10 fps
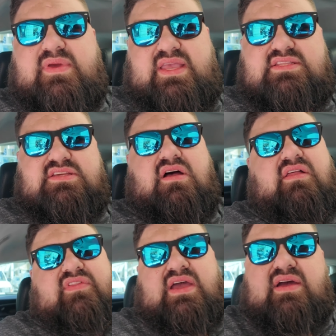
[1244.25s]
meats,
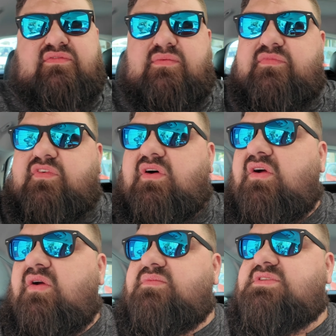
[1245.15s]
all of that from
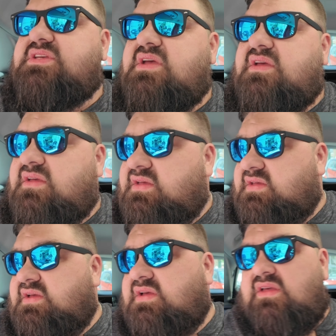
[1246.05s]
farms.
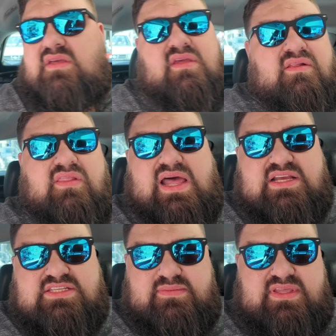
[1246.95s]

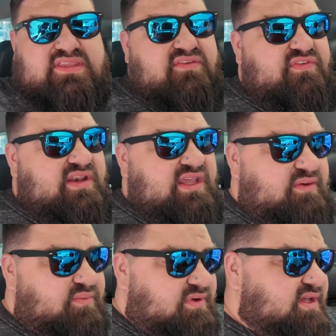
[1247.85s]
Locksmith if you
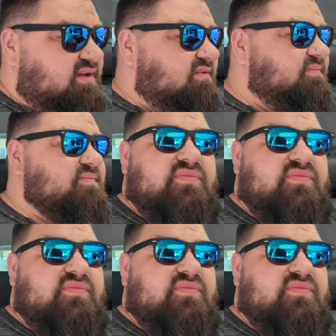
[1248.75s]
need one,